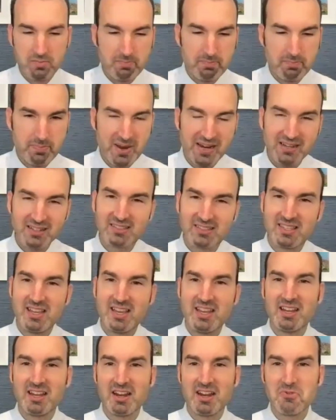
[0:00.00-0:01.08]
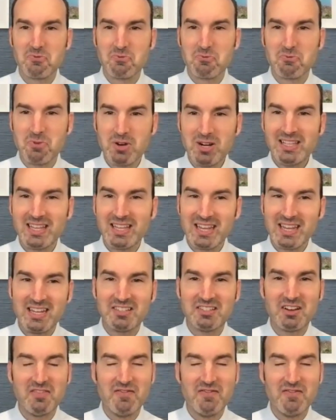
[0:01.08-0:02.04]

biggest thing it really is an